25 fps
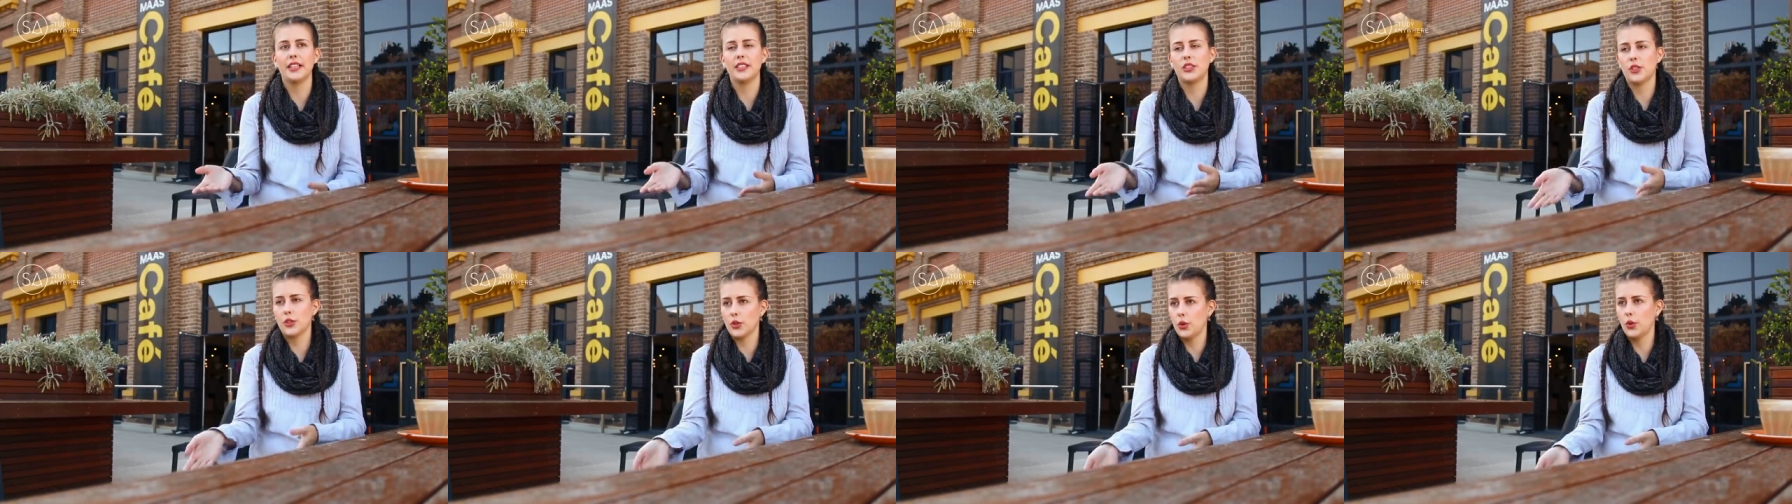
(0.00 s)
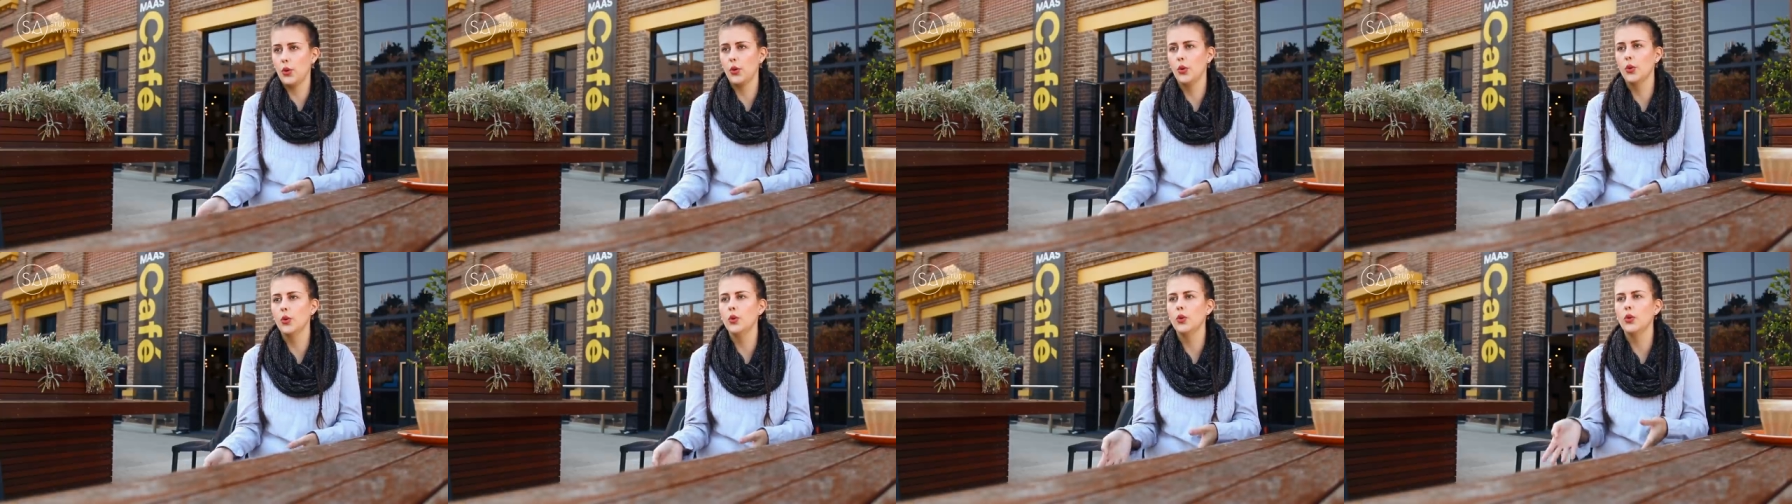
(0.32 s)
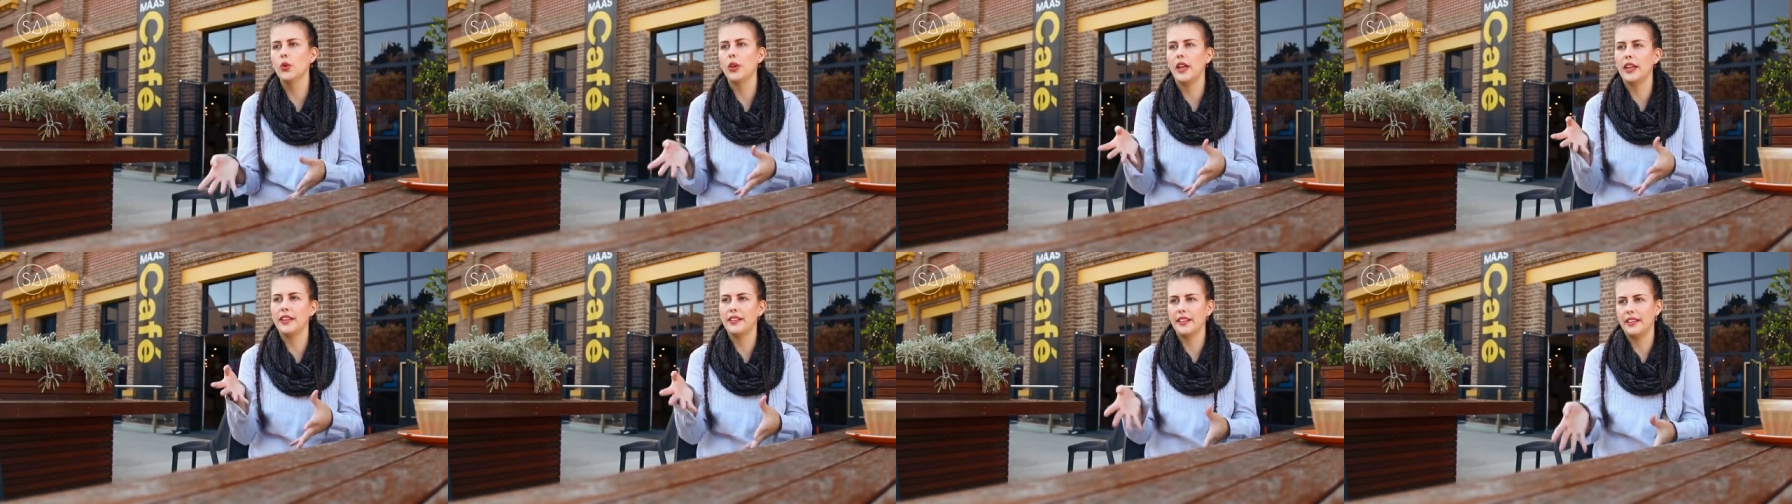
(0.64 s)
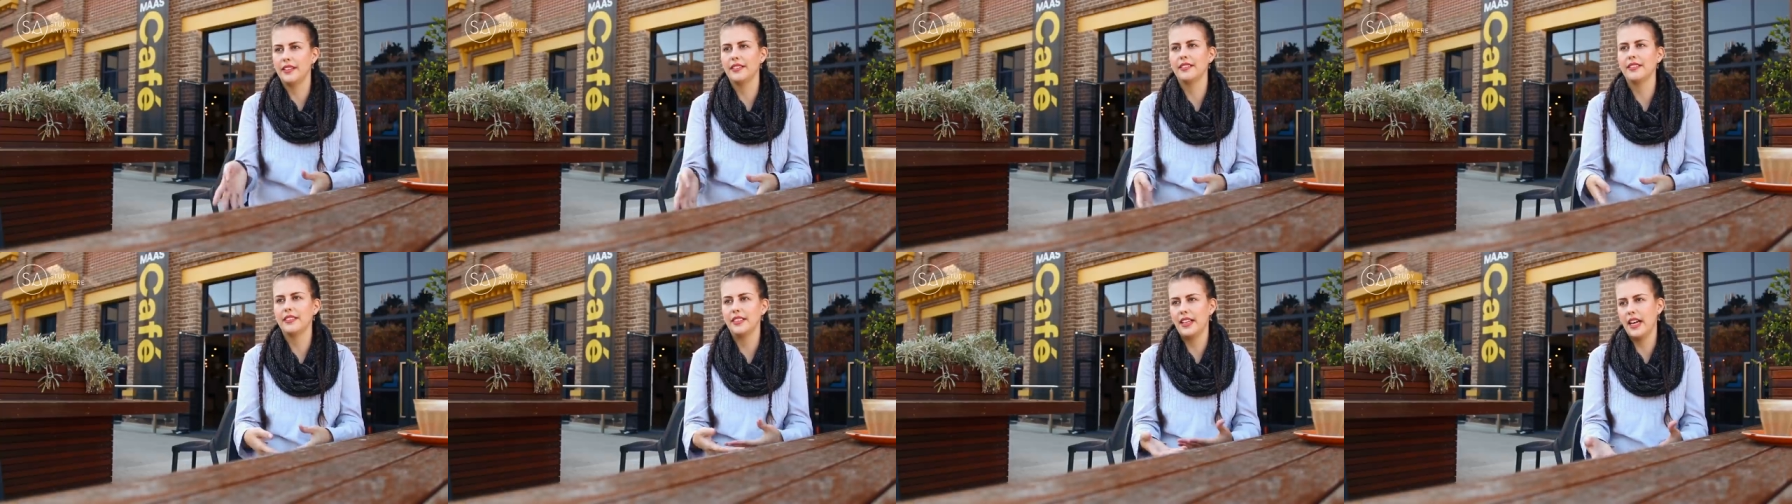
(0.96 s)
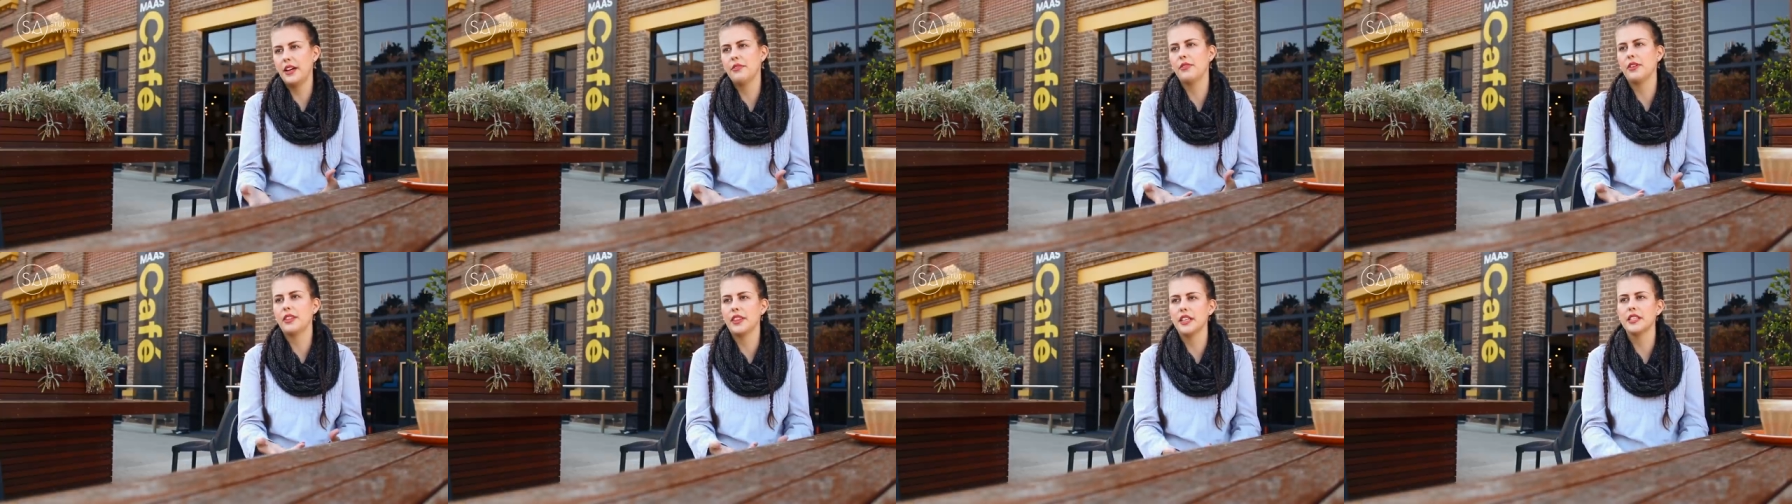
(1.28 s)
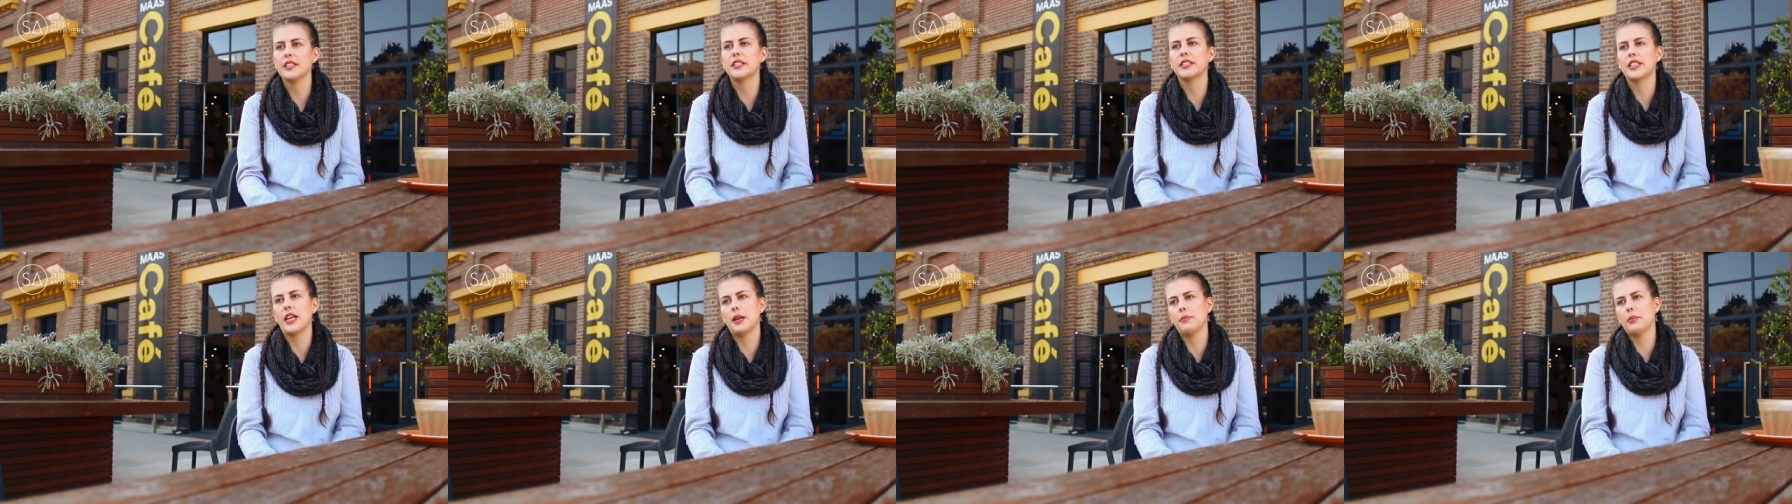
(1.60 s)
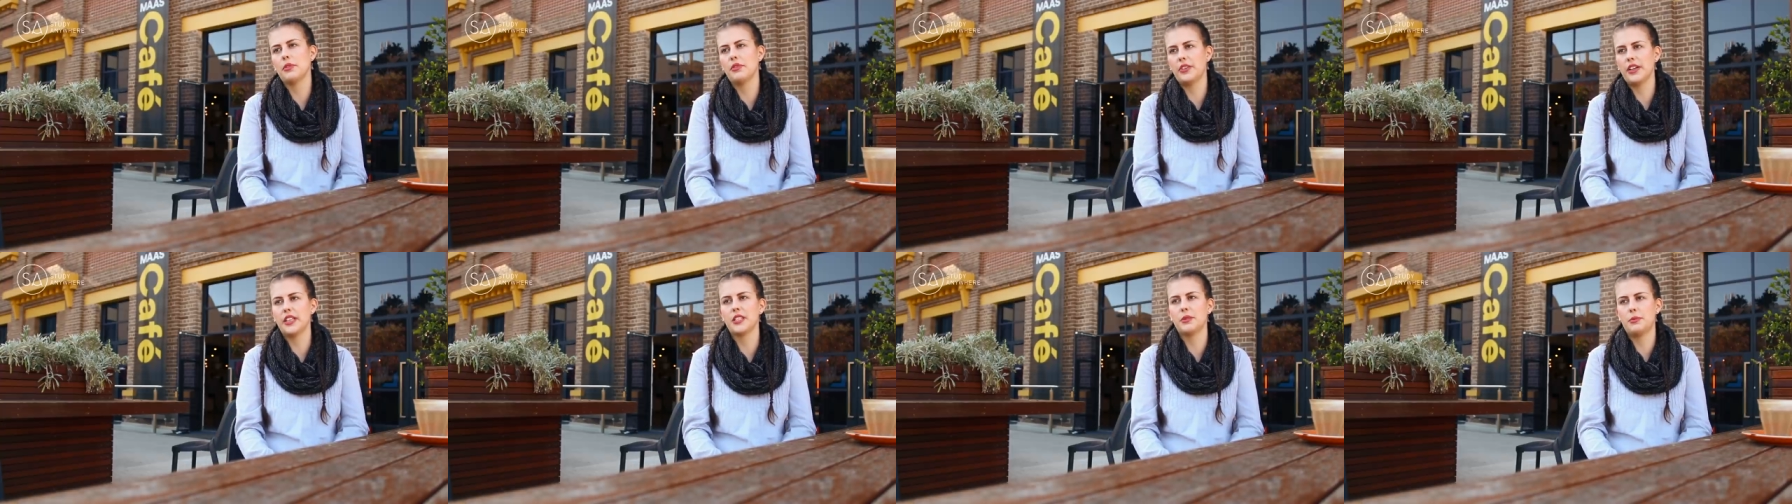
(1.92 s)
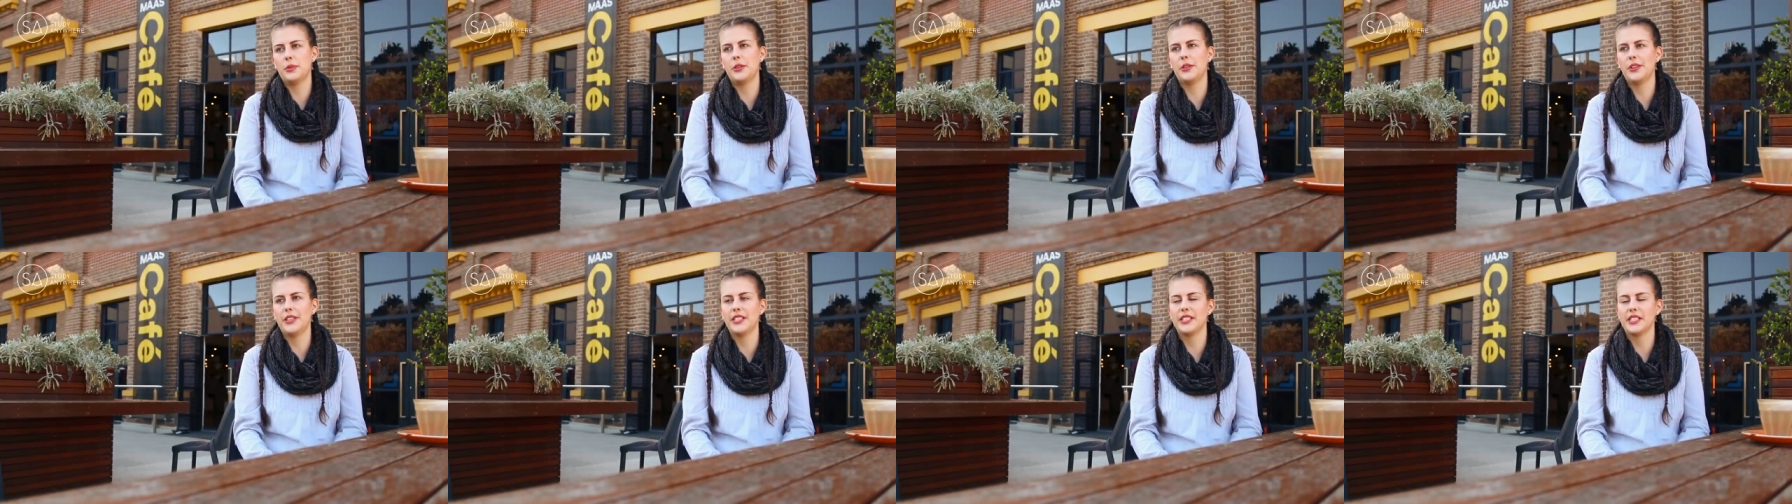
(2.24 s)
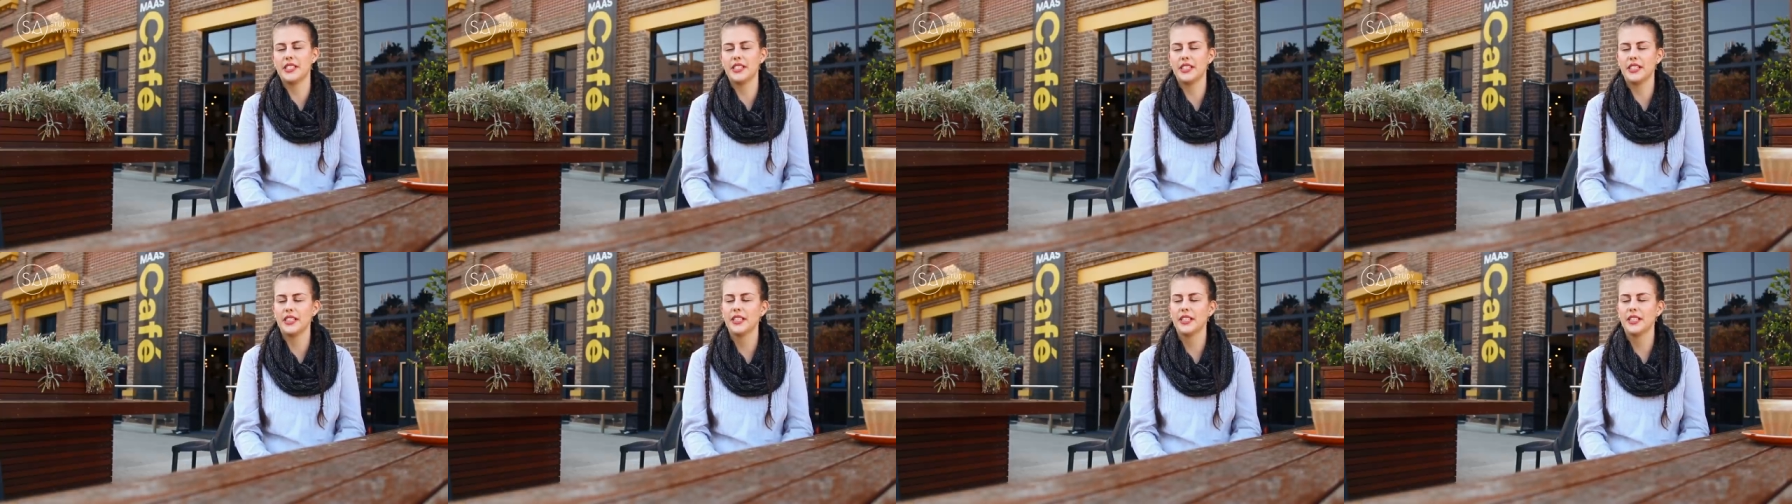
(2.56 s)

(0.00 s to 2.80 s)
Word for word: at school and having this type of experience.